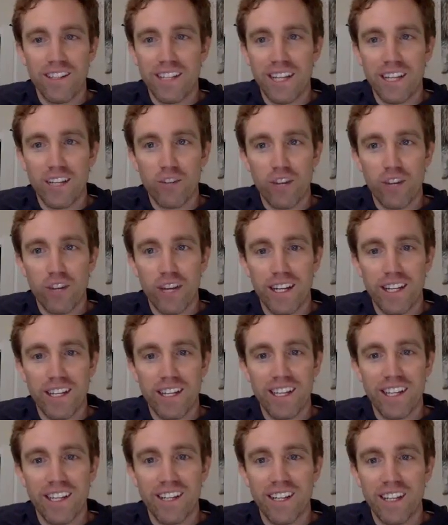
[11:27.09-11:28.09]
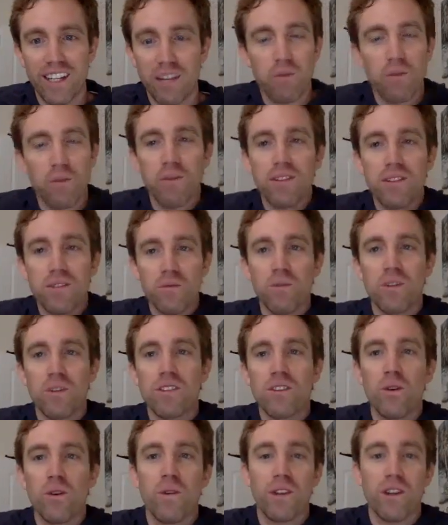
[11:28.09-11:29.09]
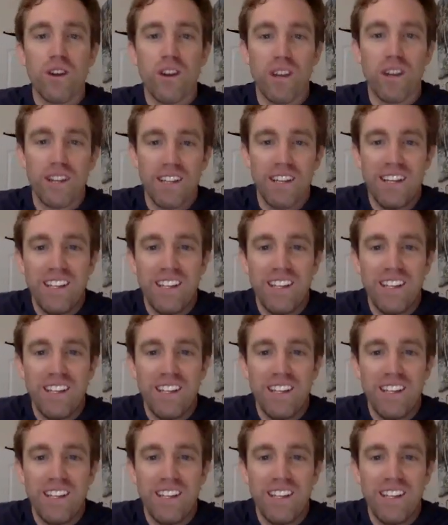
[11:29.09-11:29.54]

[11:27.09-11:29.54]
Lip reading: day trading here. Like, what's going on?